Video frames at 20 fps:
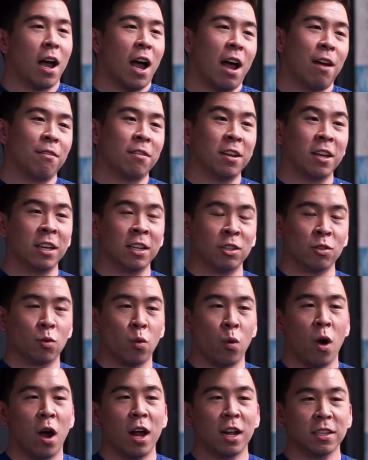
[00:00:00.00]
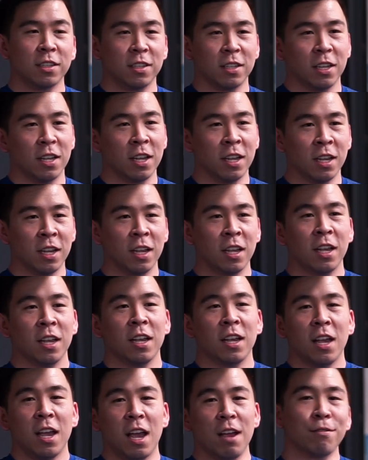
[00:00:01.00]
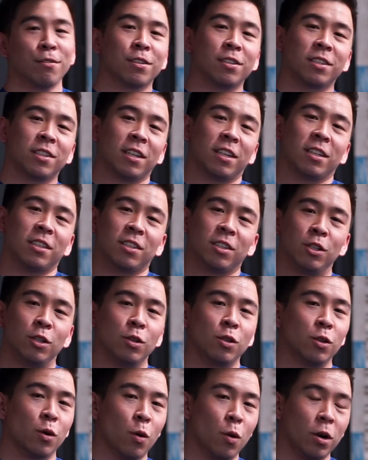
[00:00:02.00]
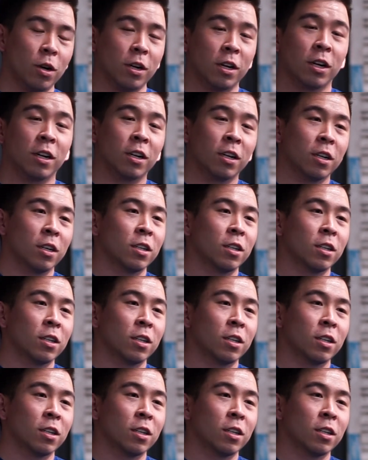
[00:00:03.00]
I haven't hit squats ever since New York.